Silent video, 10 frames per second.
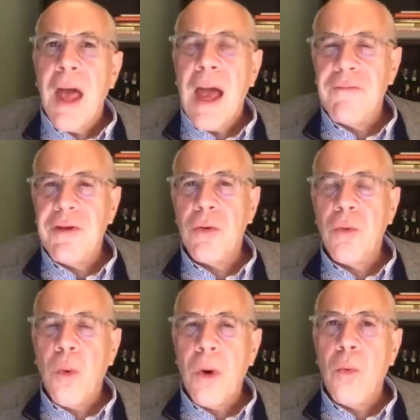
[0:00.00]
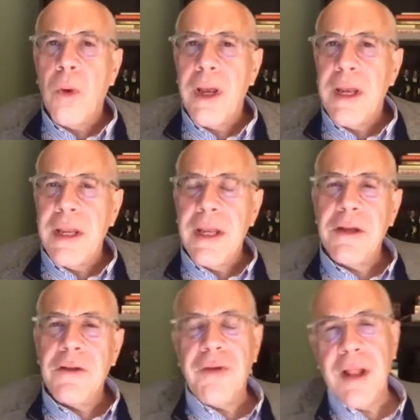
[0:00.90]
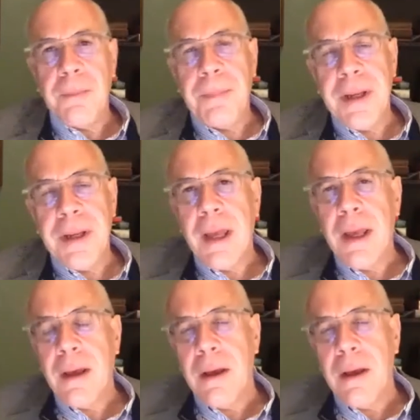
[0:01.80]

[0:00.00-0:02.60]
Have you, in developing